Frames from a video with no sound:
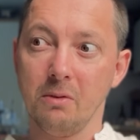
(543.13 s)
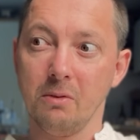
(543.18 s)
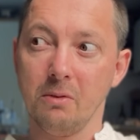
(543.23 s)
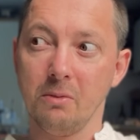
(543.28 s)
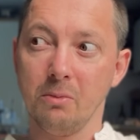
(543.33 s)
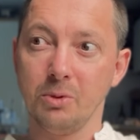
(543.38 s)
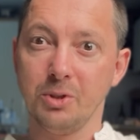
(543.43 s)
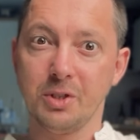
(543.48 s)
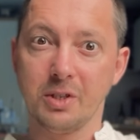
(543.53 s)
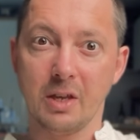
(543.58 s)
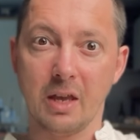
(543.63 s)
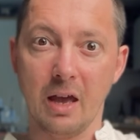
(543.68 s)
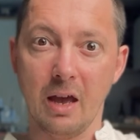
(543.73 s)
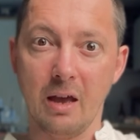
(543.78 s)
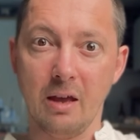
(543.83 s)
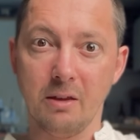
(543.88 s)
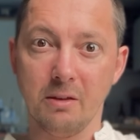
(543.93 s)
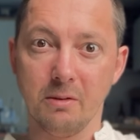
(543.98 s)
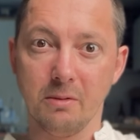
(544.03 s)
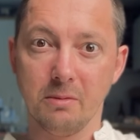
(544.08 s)
would
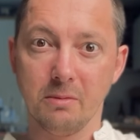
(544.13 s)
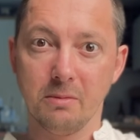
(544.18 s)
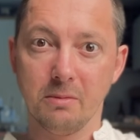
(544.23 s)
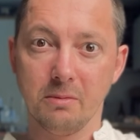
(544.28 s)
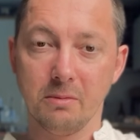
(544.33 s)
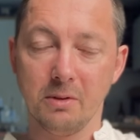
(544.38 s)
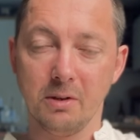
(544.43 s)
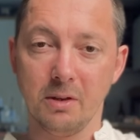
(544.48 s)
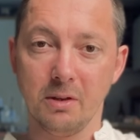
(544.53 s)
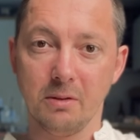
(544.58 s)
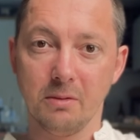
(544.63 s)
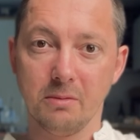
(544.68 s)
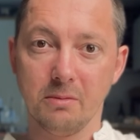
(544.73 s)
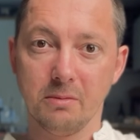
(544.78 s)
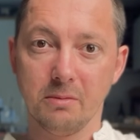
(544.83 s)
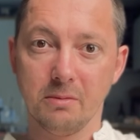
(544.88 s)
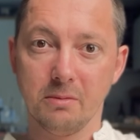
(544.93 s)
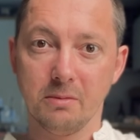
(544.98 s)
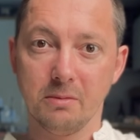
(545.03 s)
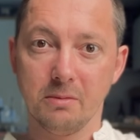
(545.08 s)
scare you, you know,
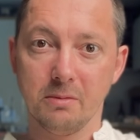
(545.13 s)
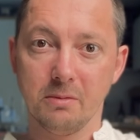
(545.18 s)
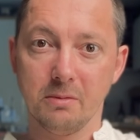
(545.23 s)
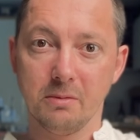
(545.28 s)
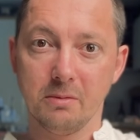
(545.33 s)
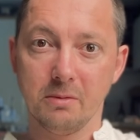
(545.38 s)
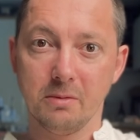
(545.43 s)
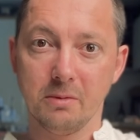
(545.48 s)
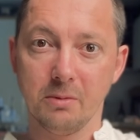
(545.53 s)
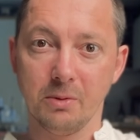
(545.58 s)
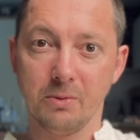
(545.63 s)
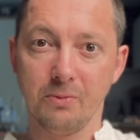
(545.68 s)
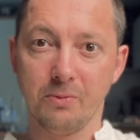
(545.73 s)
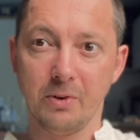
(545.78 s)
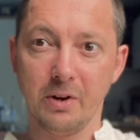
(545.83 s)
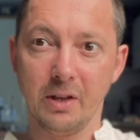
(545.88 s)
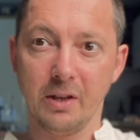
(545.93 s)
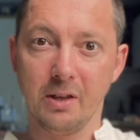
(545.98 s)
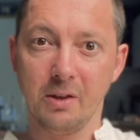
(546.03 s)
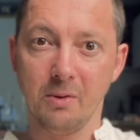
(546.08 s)
would
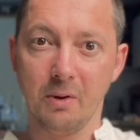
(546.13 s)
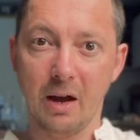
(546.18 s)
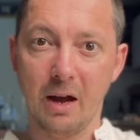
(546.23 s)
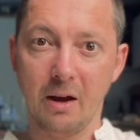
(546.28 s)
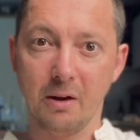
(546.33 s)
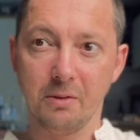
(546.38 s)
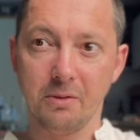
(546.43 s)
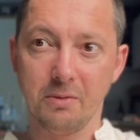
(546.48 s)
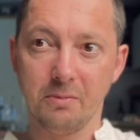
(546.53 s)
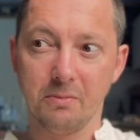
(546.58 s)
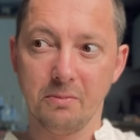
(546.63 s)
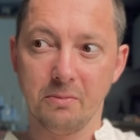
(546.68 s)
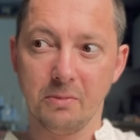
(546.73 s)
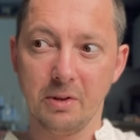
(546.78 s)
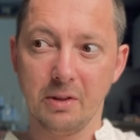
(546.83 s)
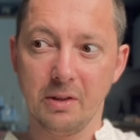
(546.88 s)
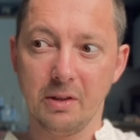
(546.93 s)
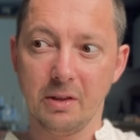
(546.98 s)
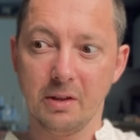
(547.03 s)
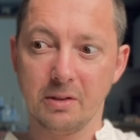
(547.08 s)
freak you out
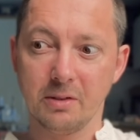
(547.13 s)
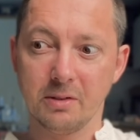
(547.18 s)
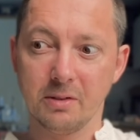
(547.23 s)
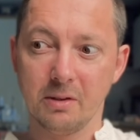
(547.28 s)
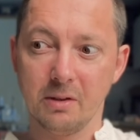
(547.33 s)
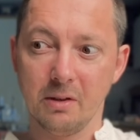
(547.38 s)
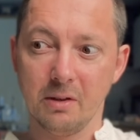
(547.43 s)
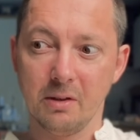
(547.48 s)
with his